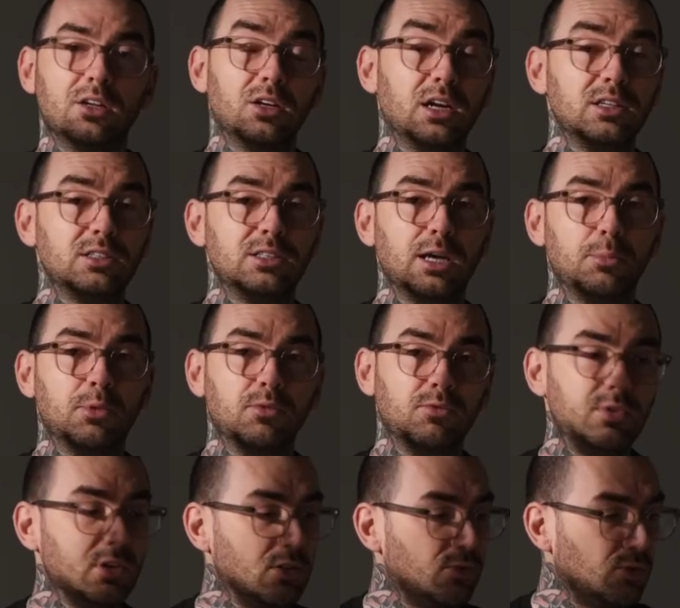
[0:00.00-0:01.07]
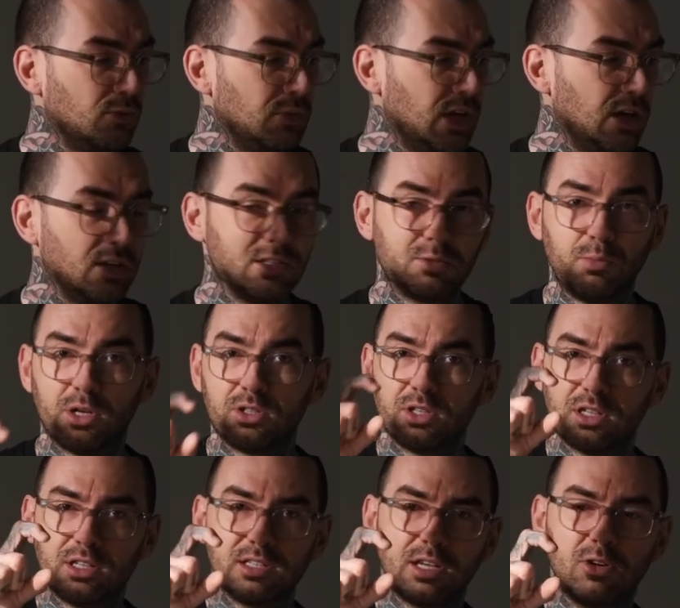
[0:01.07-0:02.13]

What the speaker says: a nice depth of field from that, especially because I